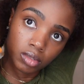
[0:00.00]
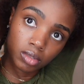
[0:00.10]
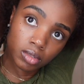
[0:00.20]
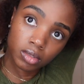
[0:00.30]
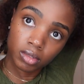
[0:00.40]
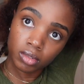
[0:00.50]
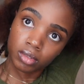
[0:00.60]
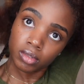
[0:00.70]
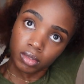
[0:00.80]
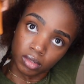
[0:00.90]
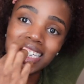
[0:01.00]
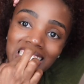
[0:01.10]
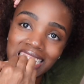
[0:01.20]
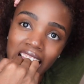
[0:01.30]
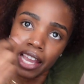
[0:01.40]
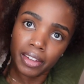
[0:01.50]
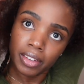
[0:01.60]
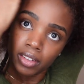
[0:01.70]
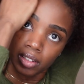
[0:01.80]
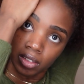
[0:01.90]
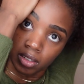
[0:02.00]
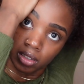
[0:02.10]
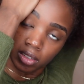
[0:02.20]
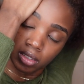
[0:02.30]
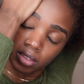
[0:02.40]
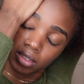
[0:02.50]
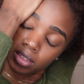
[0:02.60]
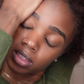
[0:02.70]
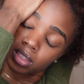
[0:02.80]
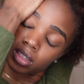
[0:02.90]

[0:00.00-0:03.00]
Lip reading: (no one is talking)